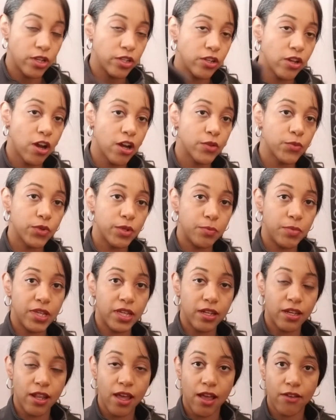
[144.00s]
yard would be
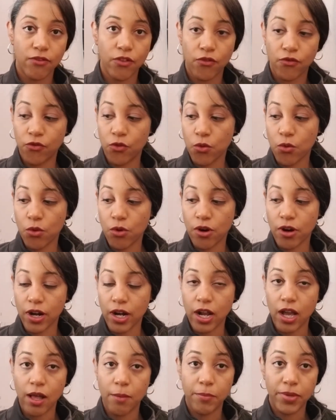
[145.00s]
enough
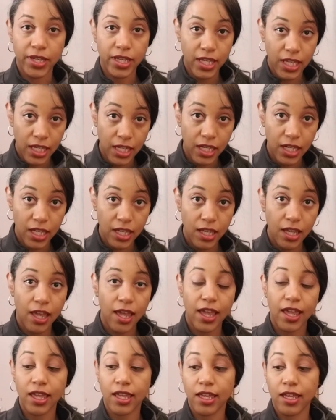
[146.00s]
for a bikini
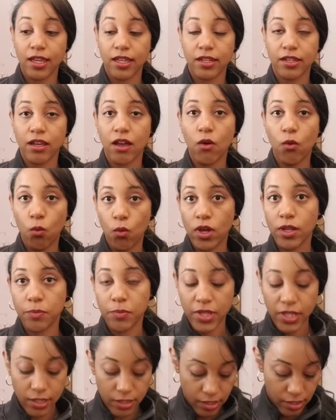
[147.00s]
and a one
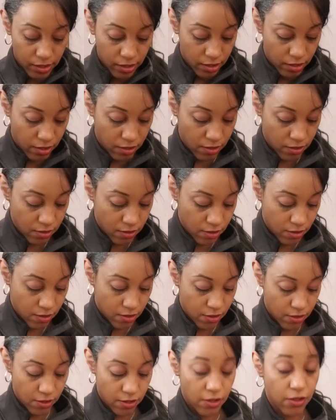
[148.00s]
piece.
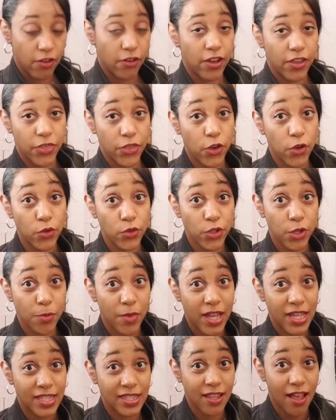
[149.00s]
All right, those are
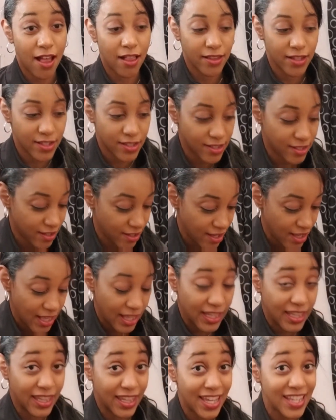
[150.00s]
my solids.
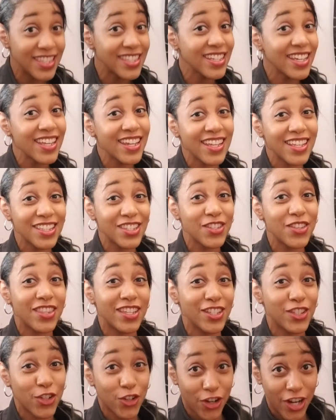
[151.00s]
Let's get into
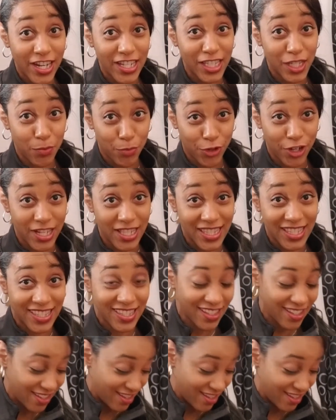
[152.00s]
these crazy prints.